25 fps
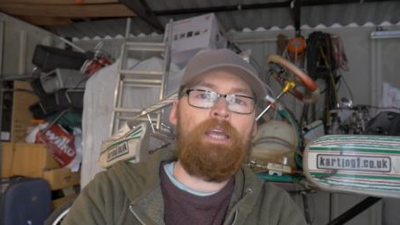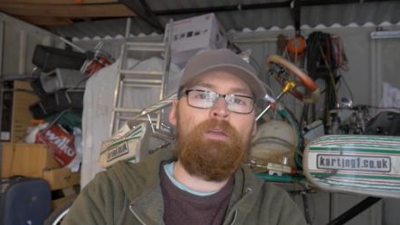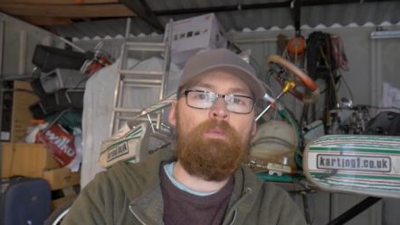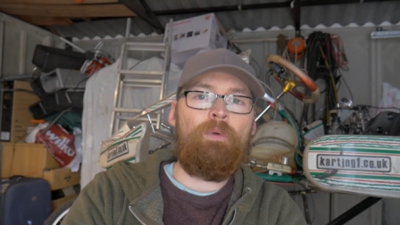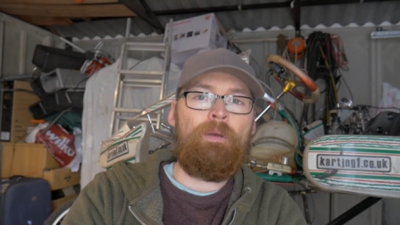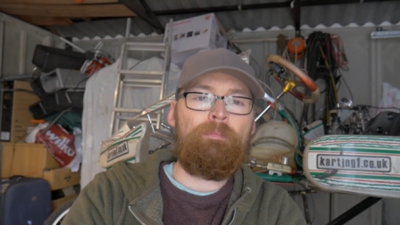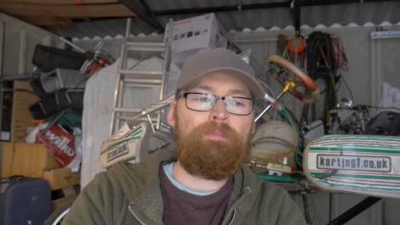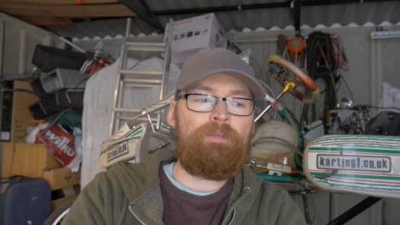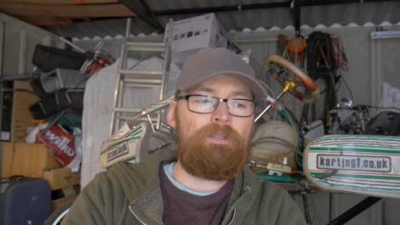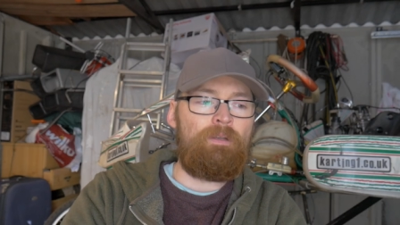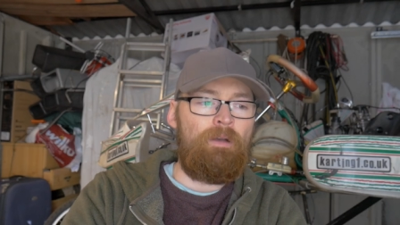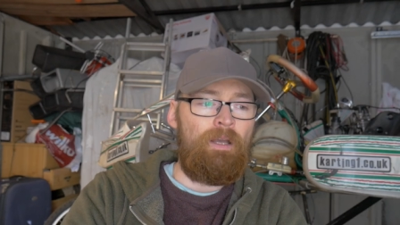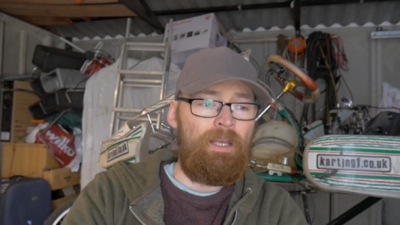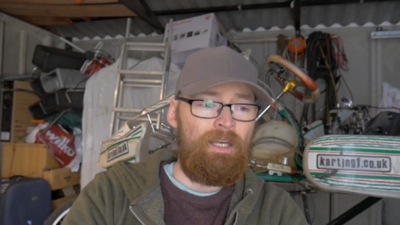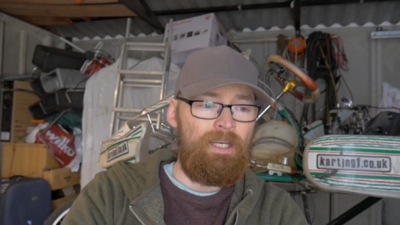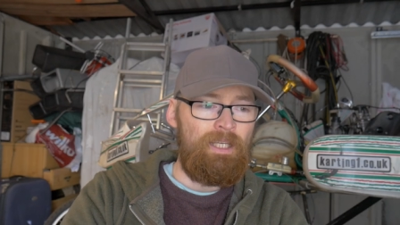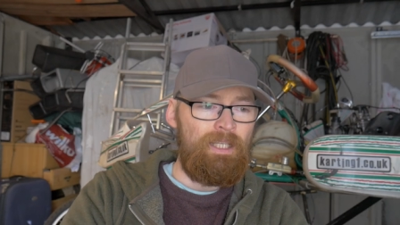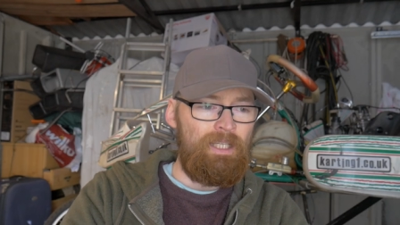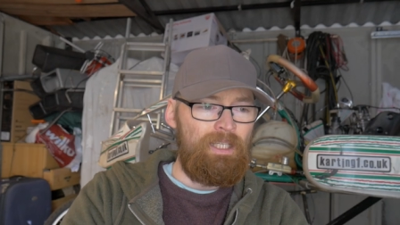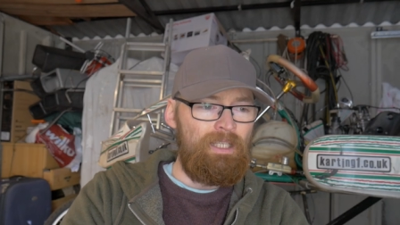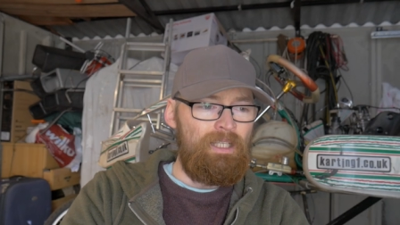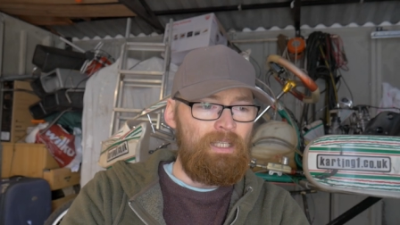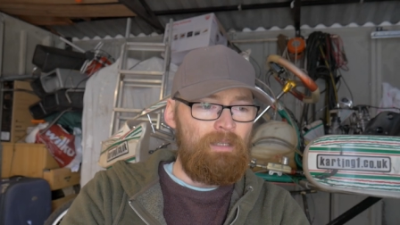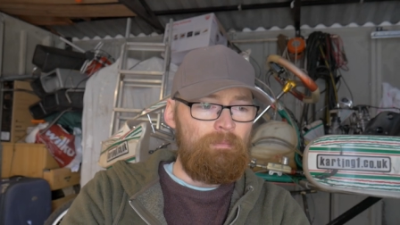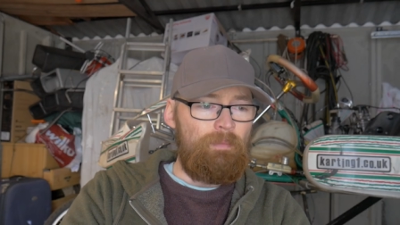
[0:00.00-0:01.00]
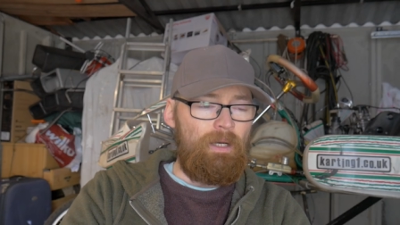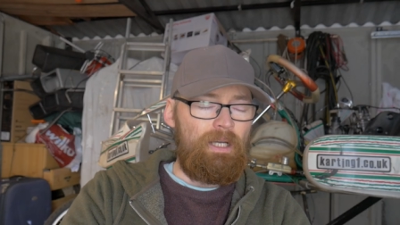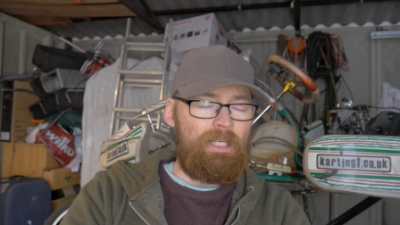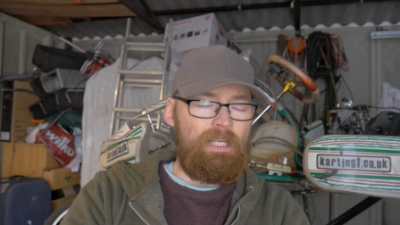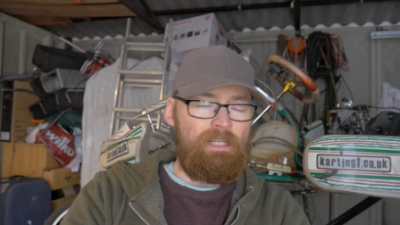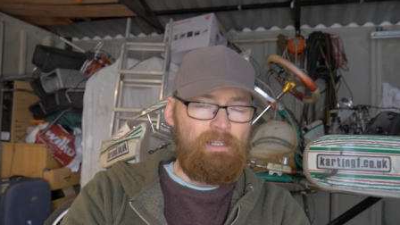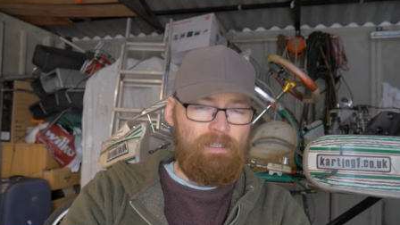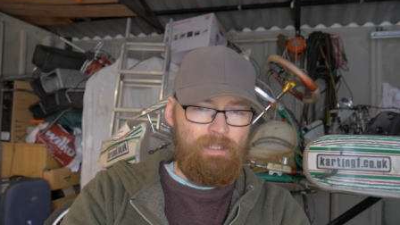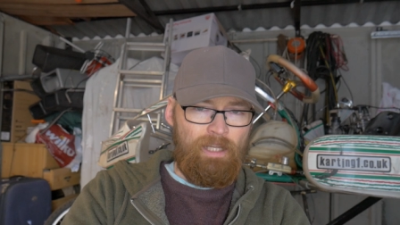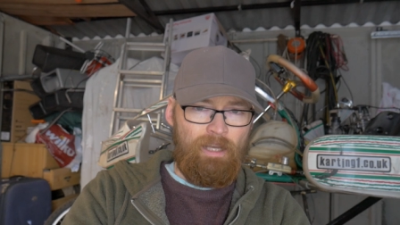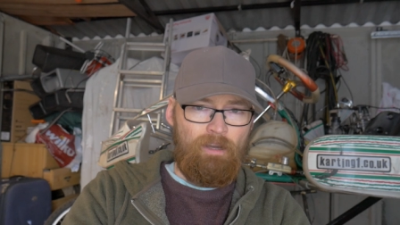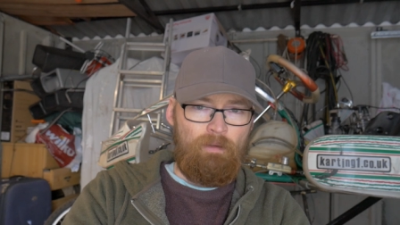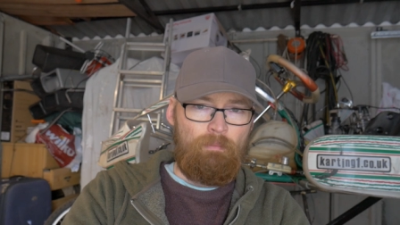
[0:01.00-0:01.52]
website, but I
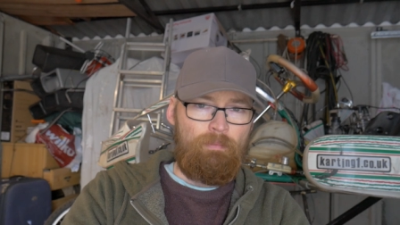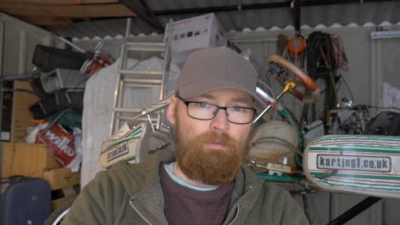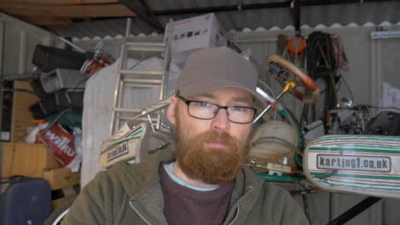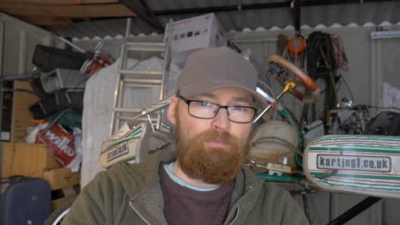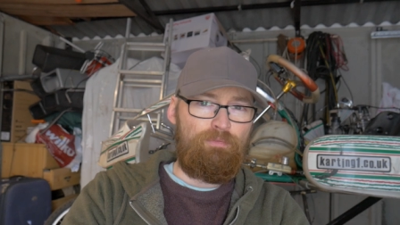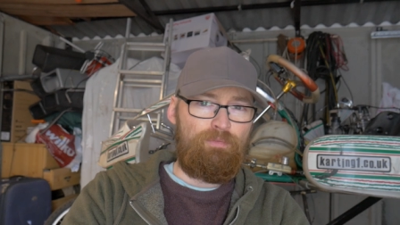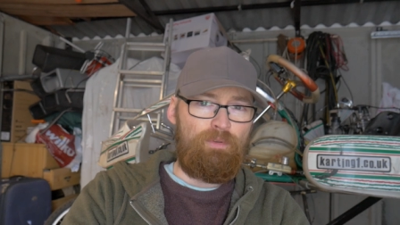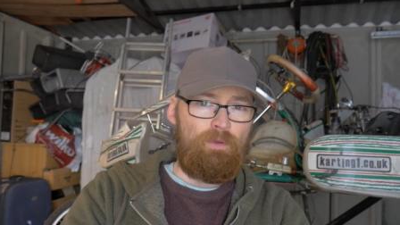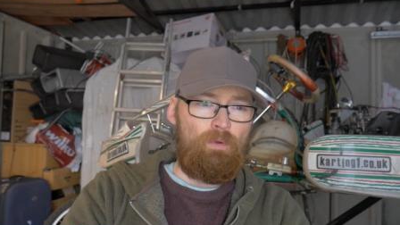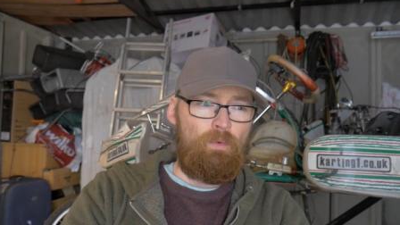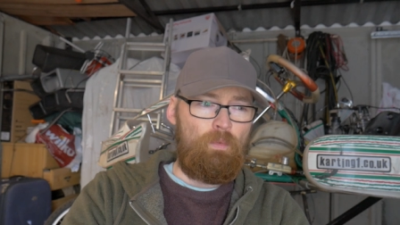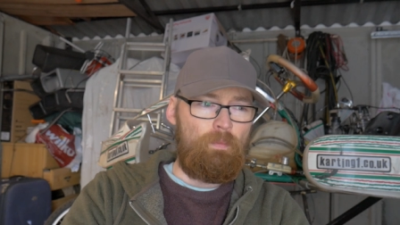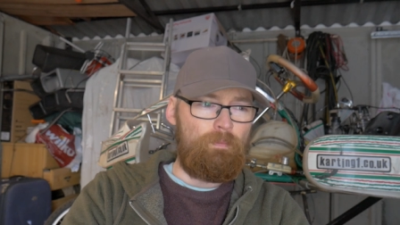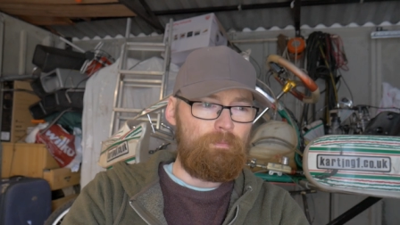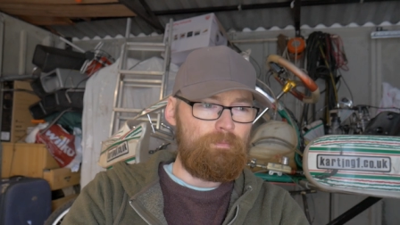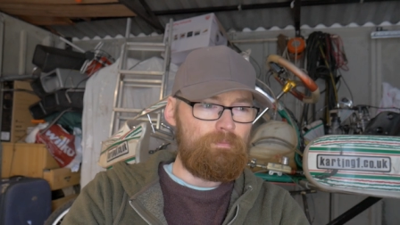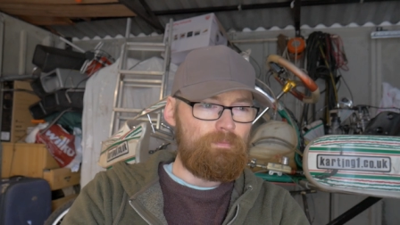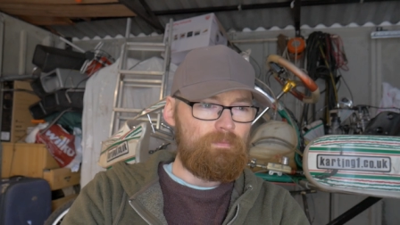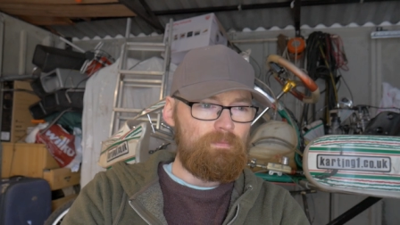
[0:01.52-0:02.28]
can't help but feel